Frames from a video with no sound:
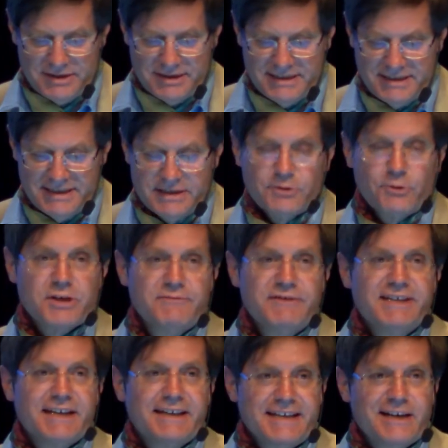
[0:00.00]
This is
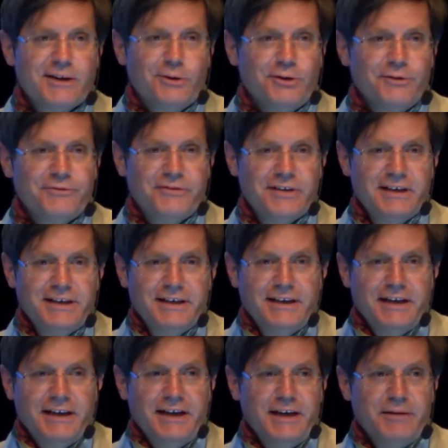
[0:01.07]
Roswitha Dickerhoff,
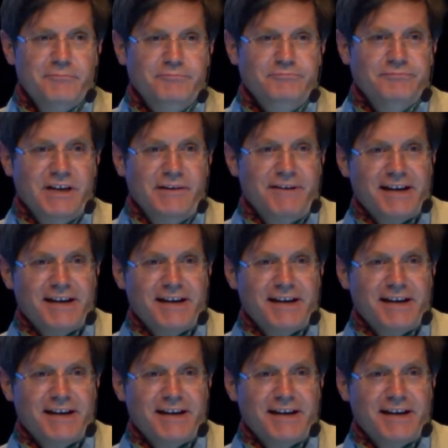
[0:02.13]
a